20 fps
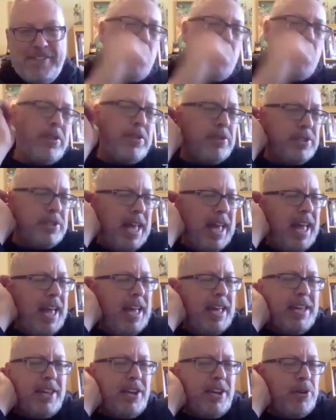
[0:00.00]
Well, there's,
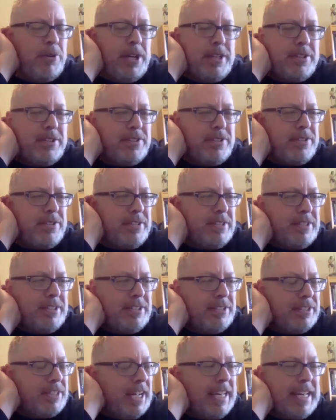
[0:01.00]

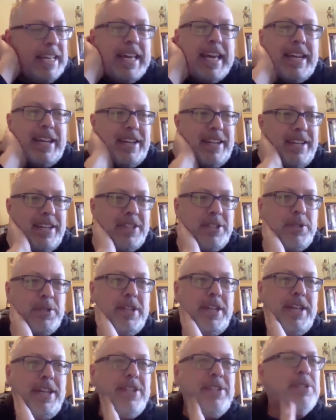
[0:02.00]
I get it.
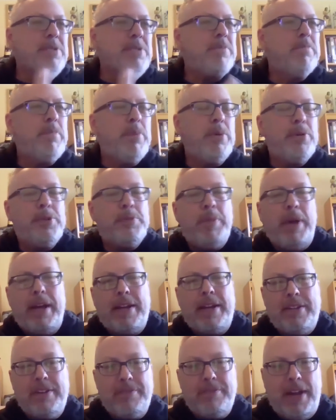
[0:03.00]
It's
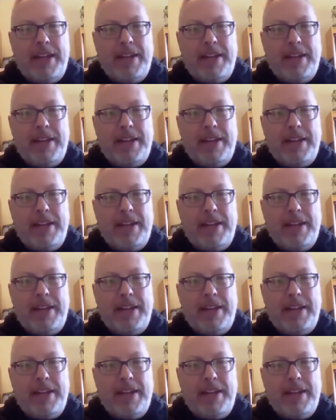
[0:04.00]
perspective.